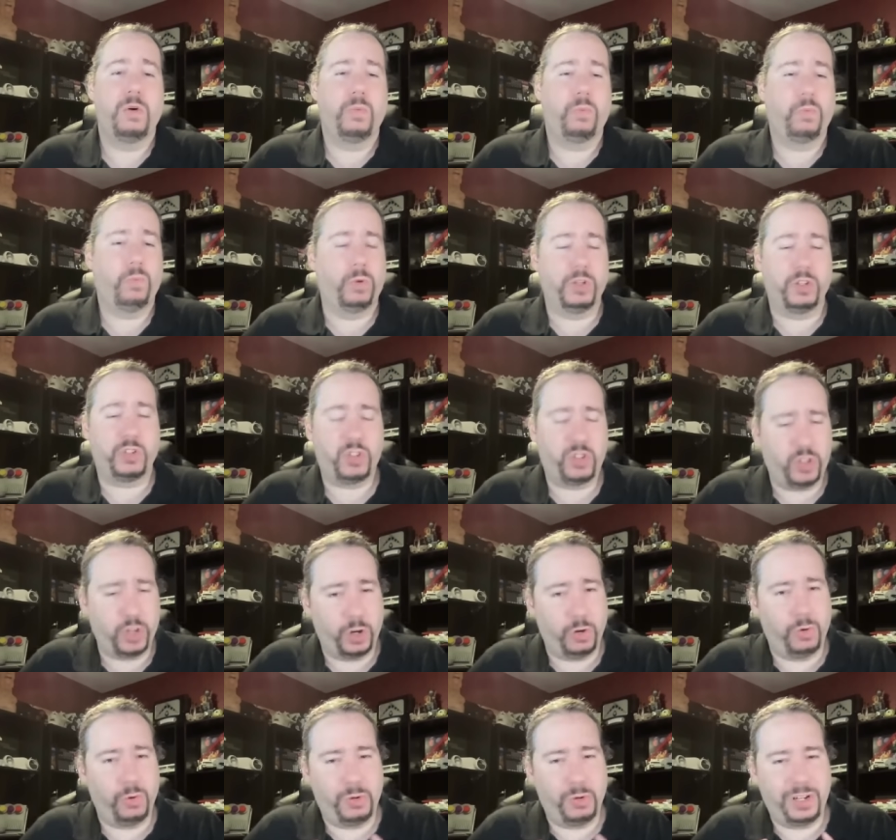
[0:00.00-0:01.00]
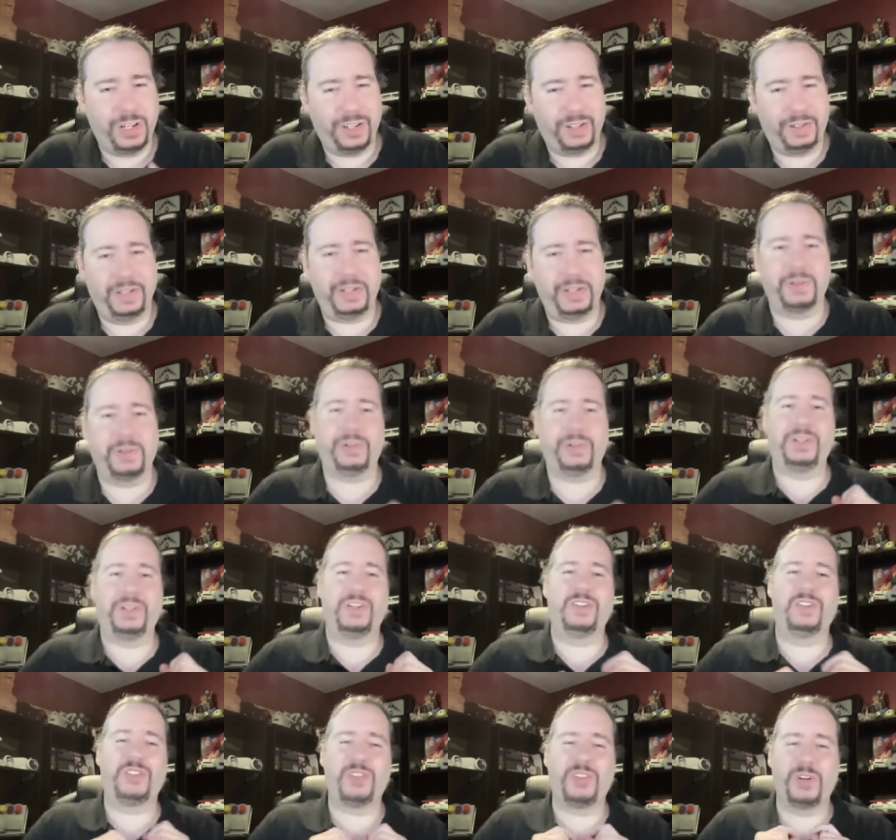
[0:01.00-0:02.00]
was so
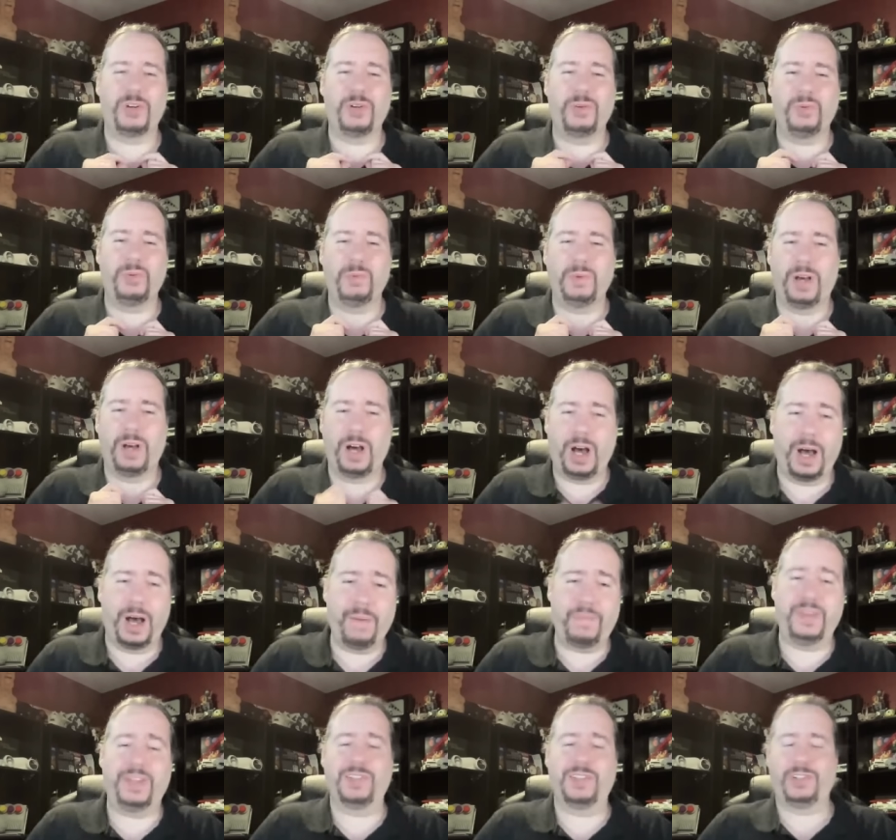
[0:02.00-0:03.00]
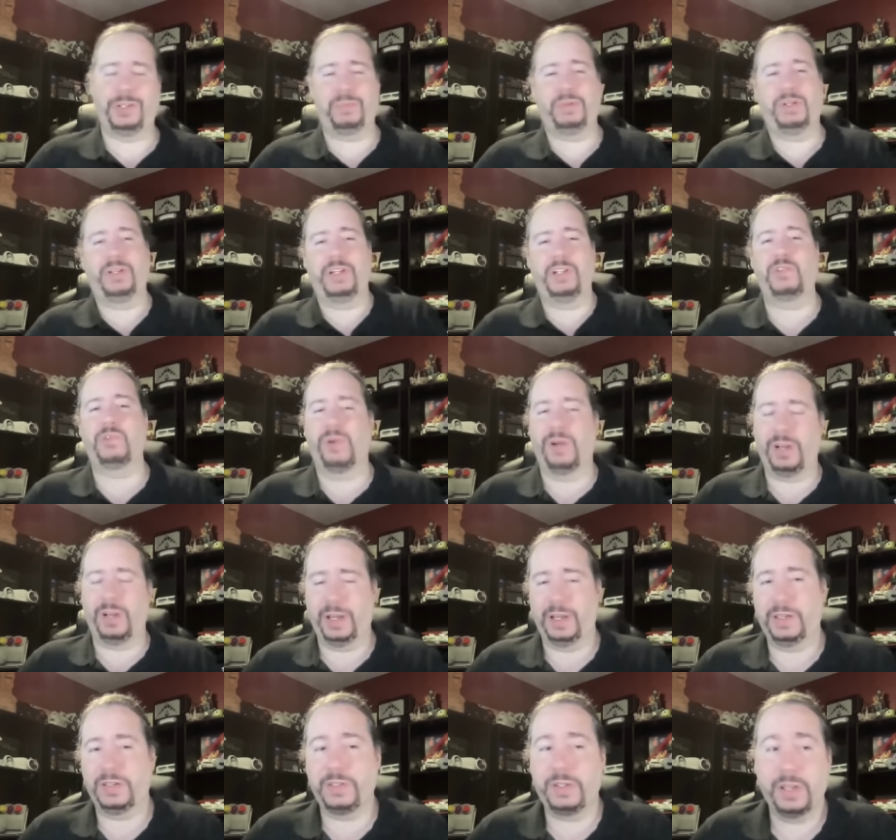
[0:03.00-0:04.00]
clearly, so obviously
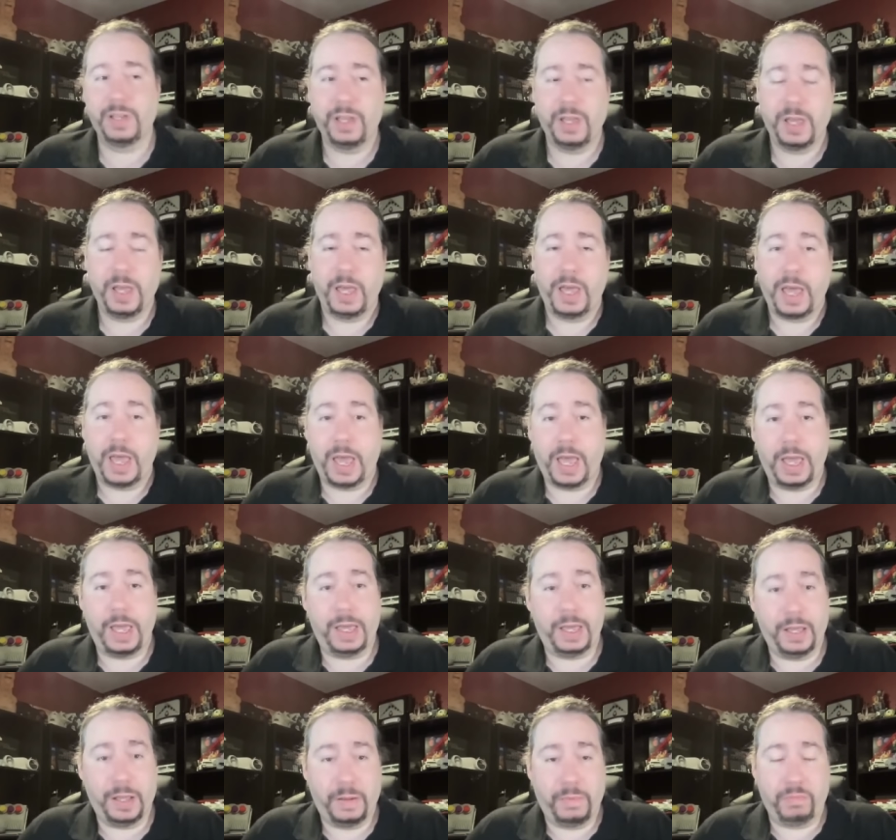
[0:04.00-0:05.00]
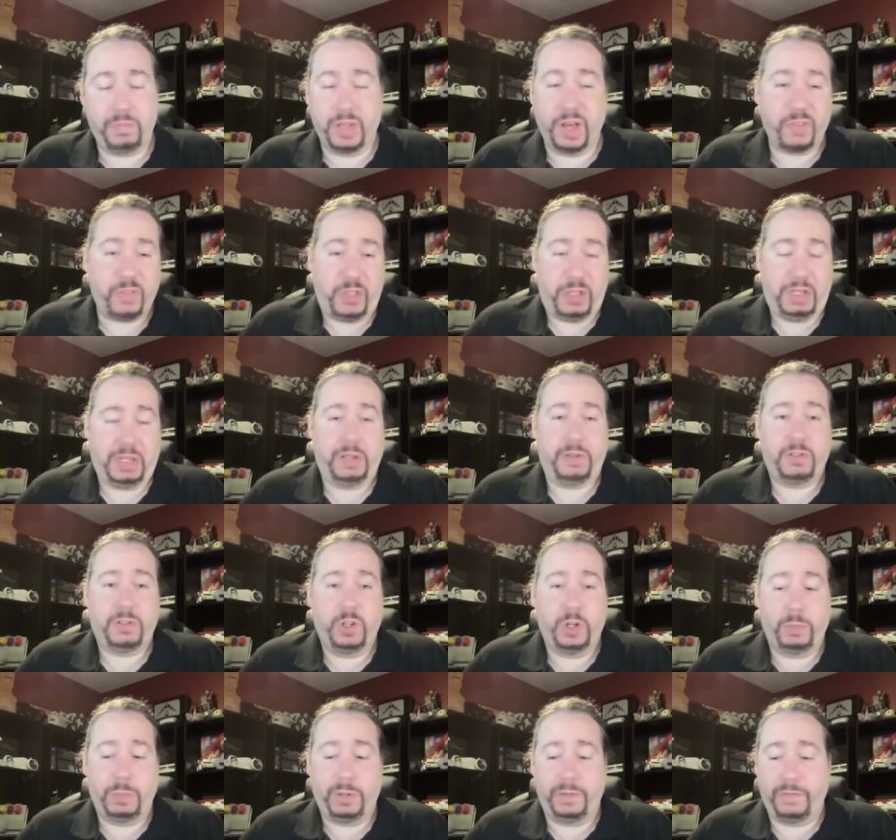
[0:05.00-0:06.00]
plagiarized, and nothing else
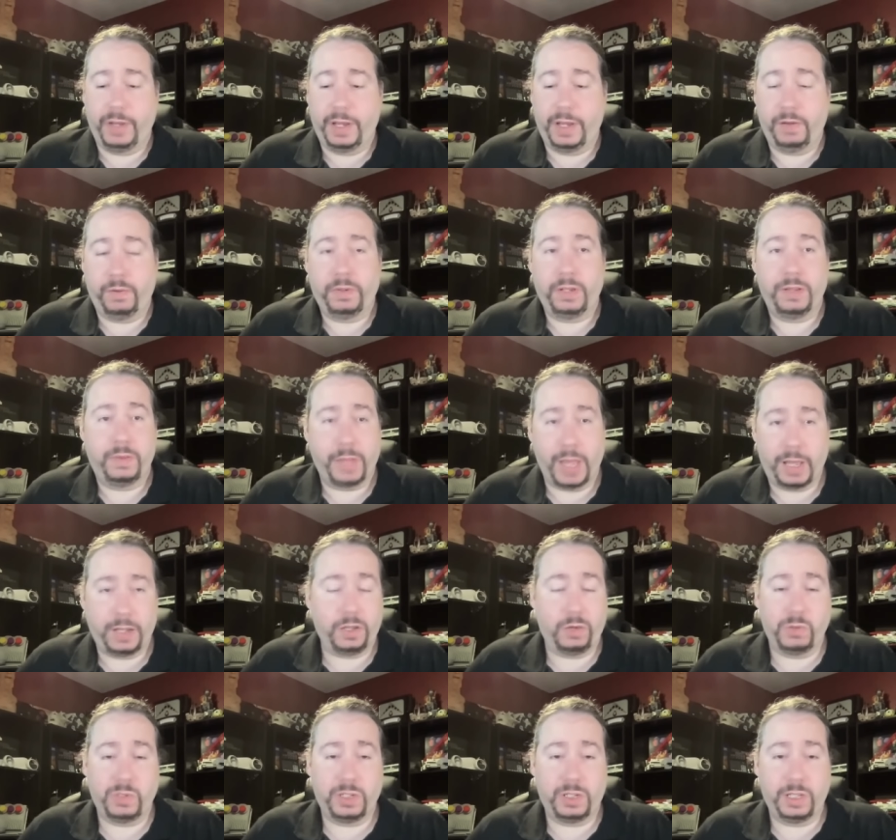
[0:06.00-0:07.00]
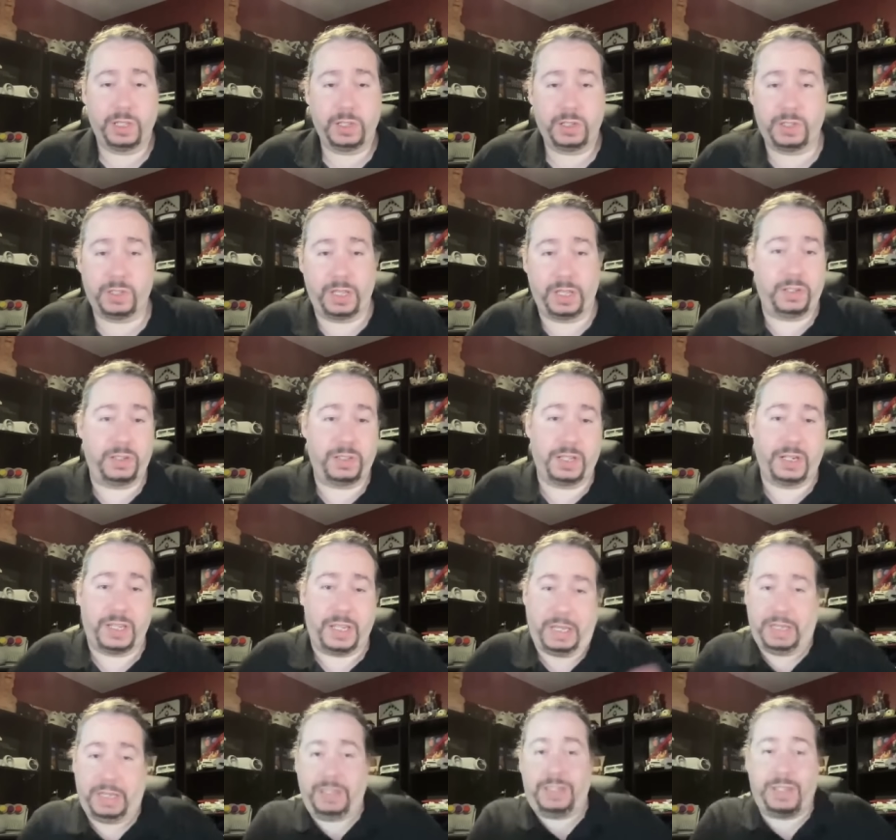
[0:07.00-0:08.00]
could be found. And that goes against things that
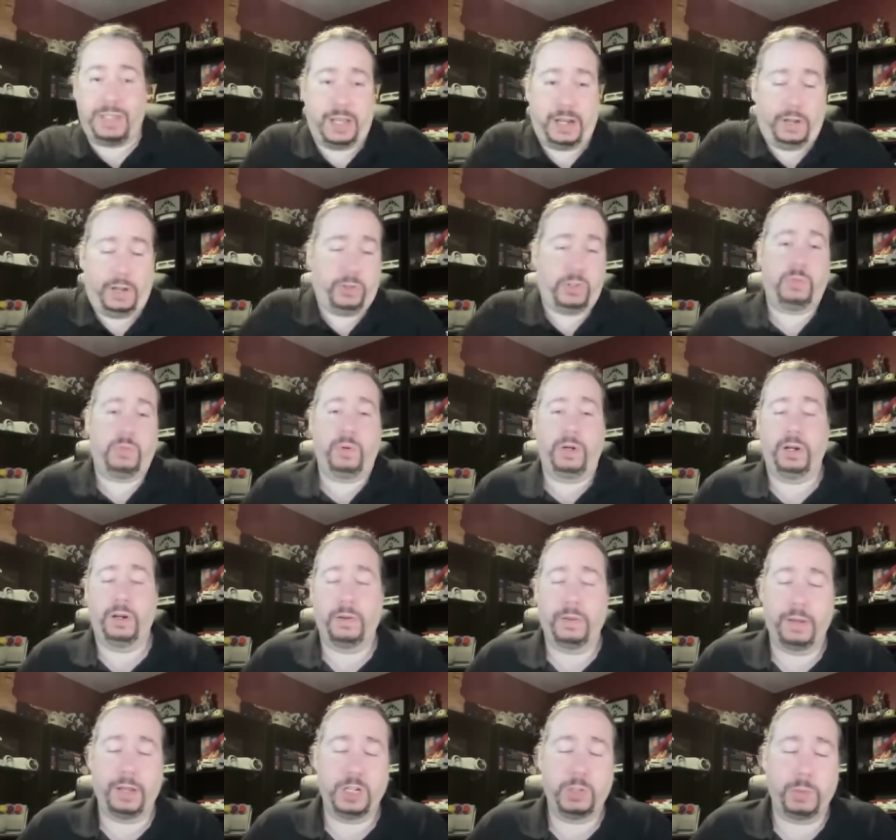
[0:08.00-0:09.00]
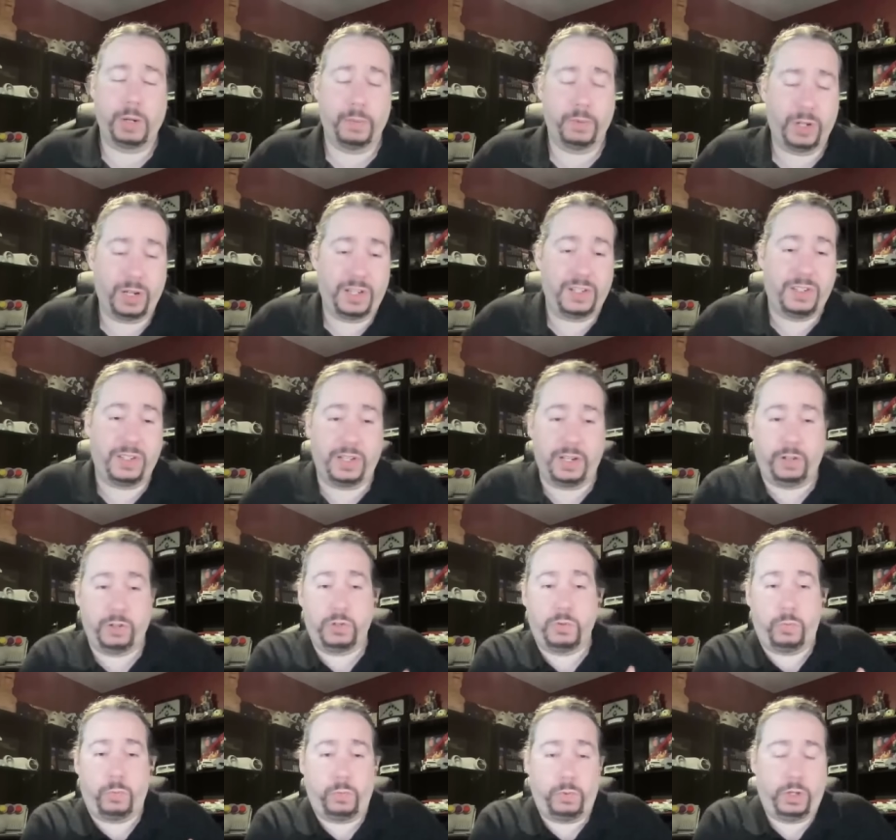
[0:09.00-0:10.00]
he said elsewhere. The H bomber guy said
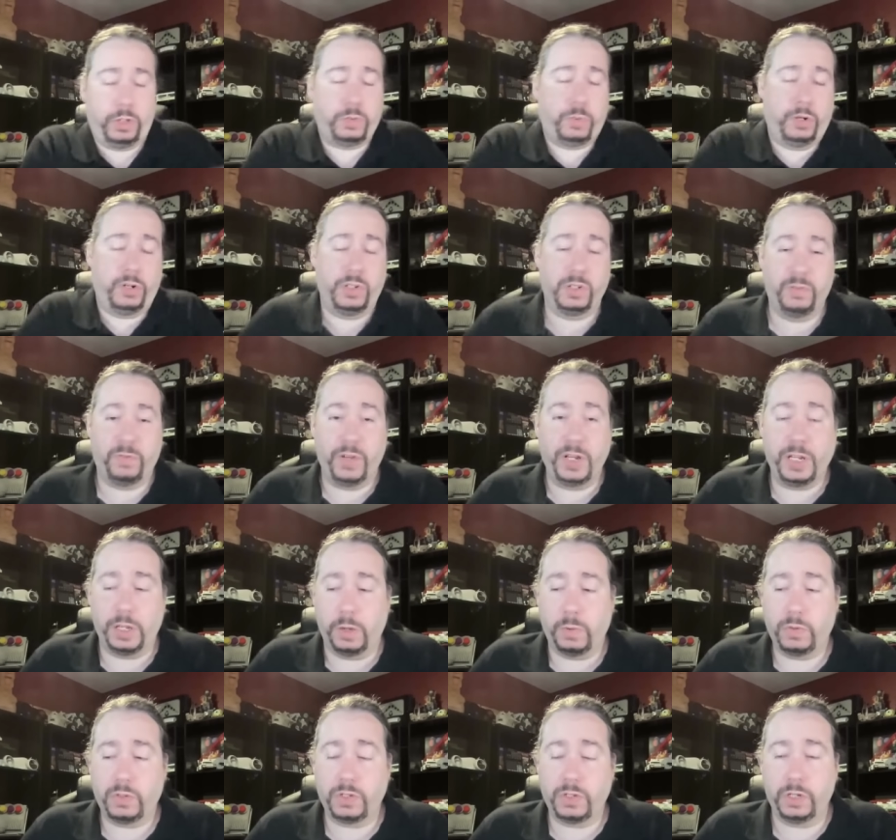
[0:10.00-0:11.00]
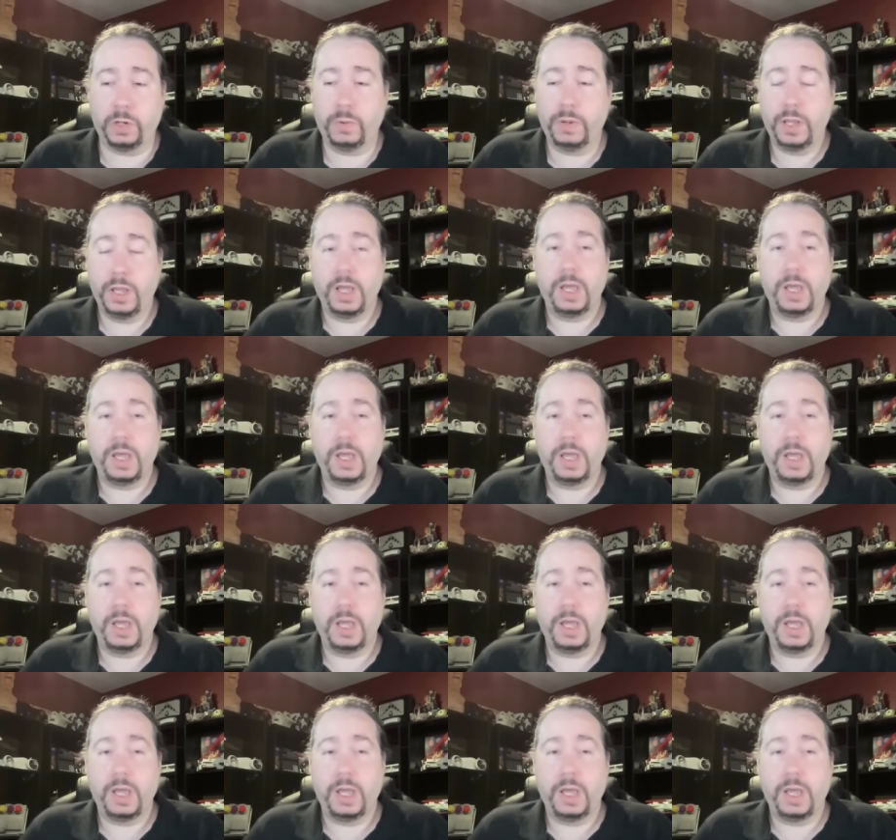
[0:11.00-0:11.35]
else, elsewhere in his video. So,